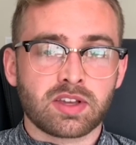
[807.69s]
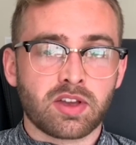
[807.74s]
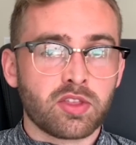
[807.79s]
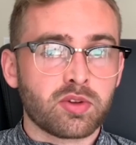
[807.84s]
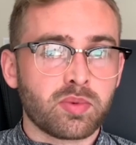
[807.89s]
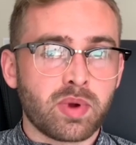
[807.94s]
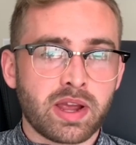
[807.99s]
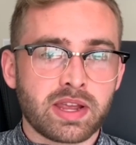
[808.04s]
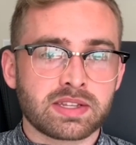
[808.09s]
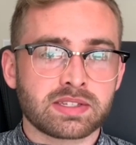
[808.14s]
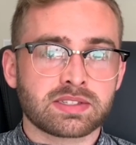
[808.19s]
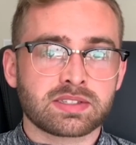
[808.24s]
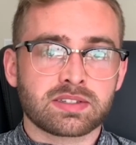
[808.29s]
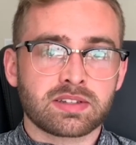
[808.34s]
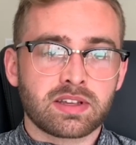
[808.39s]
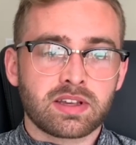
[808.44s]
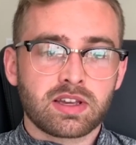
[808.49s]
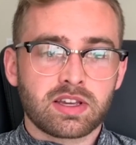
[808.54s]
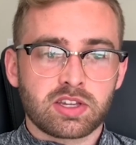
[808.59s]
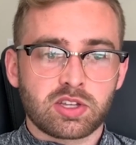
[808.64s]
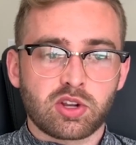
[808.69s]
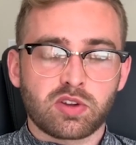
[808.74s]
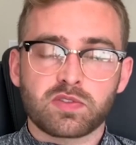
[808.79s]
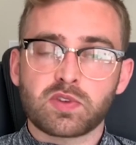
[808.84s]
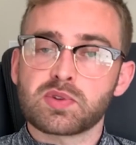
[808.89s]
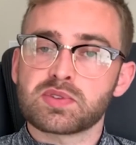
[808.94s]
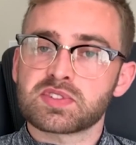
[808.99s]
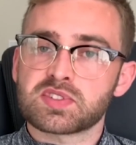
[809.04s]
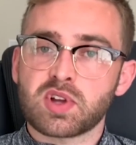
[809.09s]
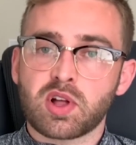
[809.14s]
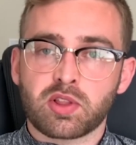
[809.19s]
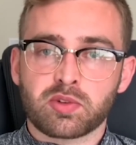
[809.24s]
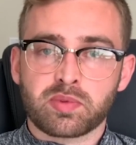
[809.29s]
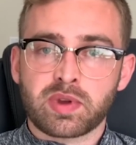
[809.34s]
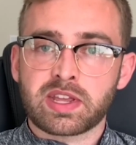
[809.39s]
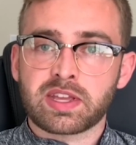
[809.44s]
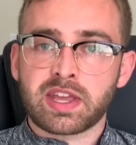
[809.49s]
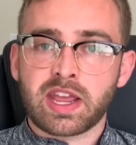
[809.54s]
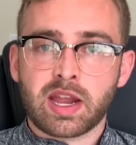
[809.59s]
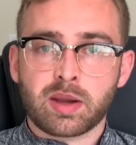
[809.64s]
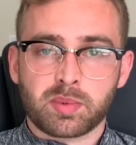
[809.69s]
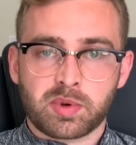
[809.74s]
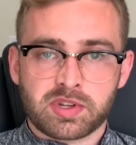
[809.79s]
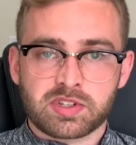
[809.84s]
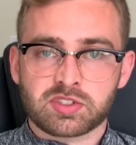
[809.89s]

Otherwise, if you install a Ring camera,